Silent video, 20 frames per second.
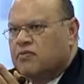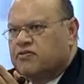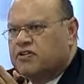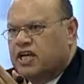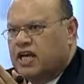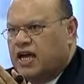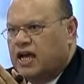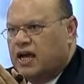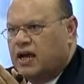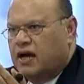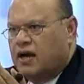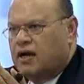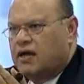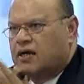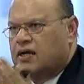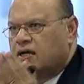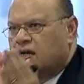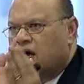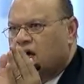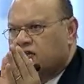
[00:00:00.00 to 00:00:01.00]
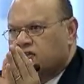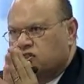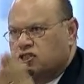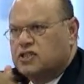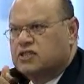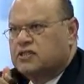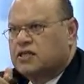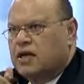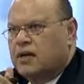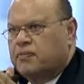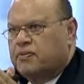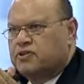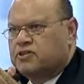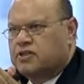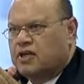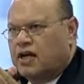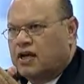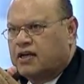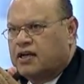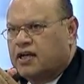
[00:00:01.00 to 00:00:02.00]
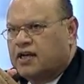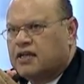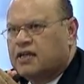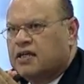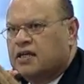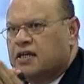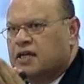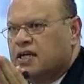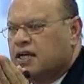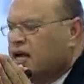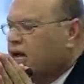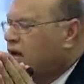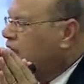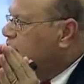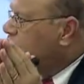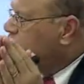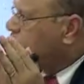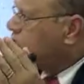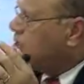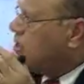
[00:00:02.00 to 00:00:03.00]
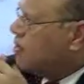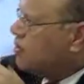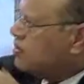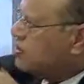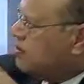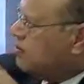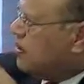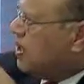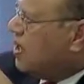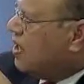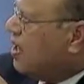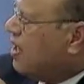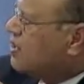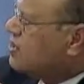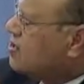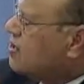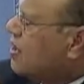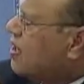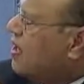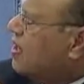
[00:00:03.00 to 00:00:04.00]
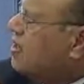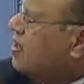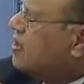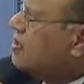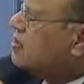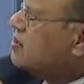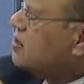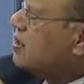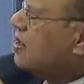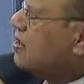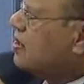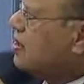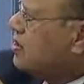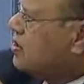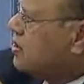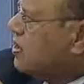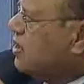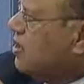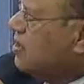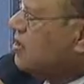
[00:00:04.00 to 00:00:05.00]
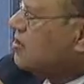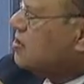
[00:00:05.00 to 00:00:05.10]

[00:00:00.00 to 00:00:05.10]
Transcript: of care, not just episodic. And so my last slide is the key